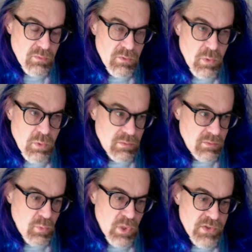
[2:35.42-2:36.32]

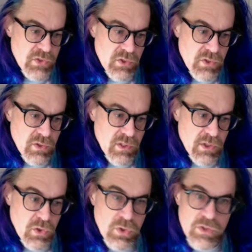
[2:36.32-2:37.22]
what's a
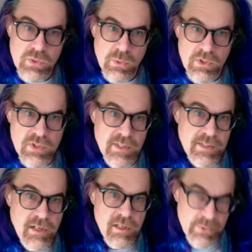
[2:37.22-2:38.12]
good source and a
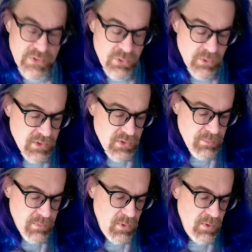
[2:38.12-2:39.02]
terrible source.
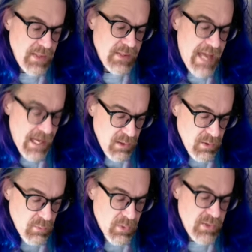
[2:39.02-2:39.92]
They lack
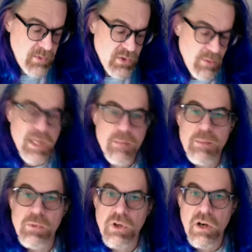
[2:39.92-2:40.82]
what so many
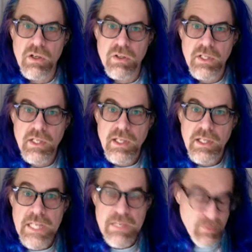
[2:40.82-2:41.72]
people call
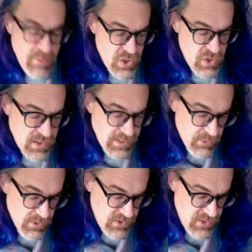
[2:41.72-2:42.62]
information
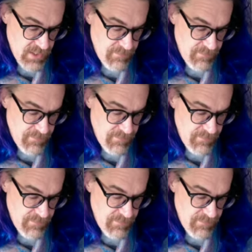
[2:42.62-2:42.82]
literacy.